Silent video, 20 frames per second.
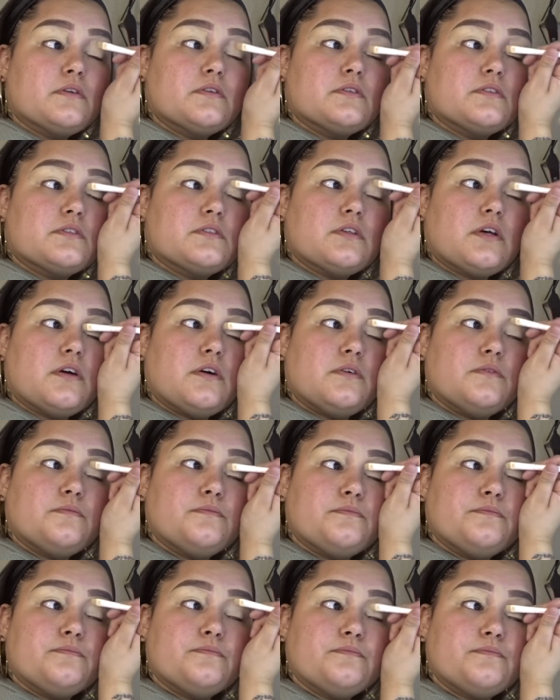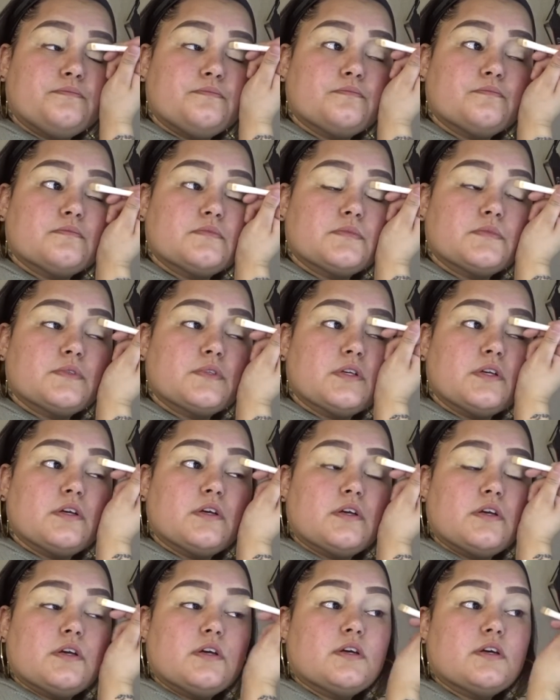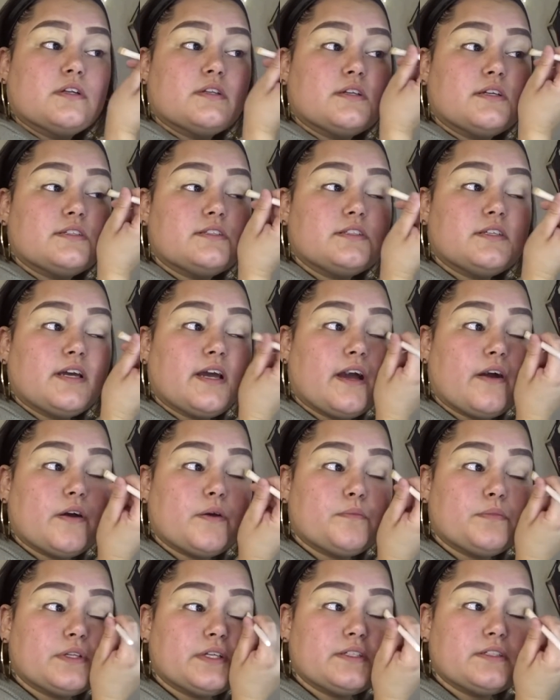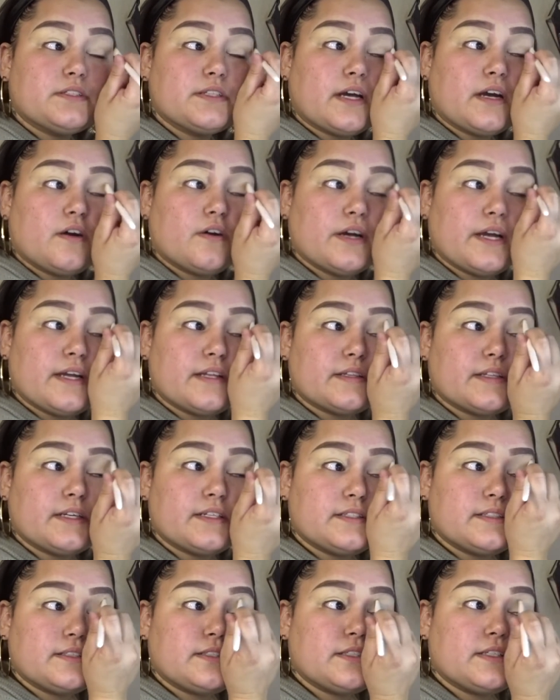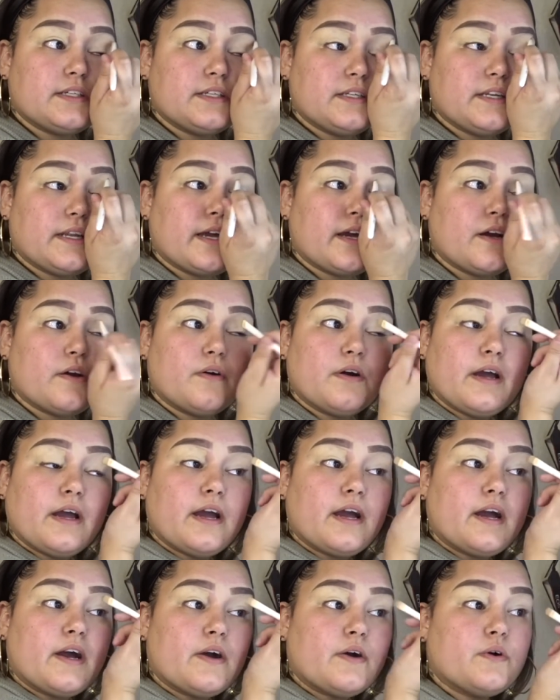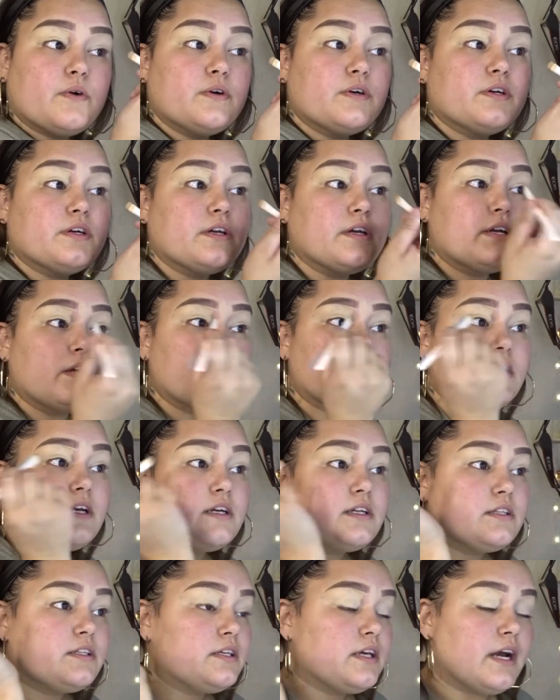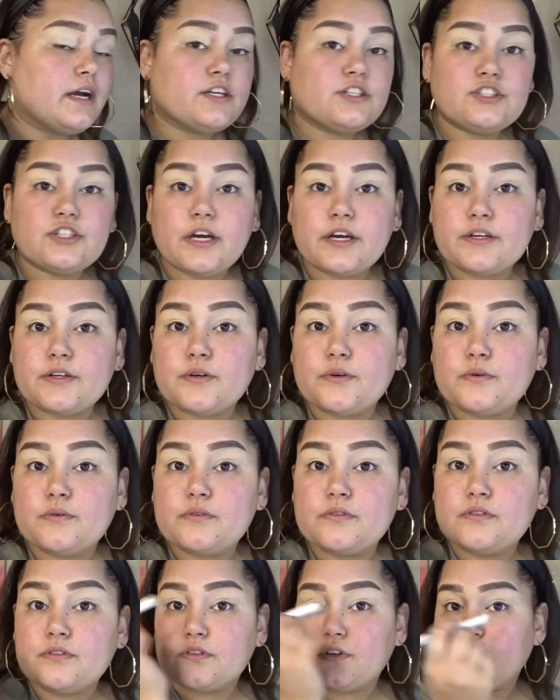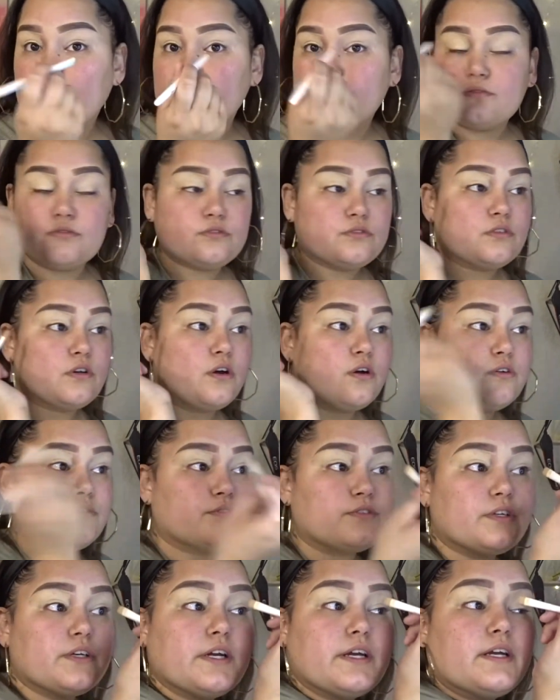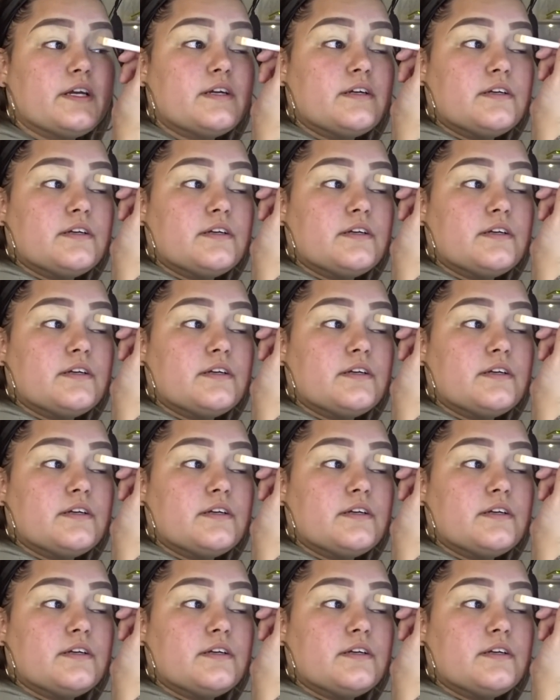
So let's see how it blends out, and let's see now how the eyeshadow goes over it.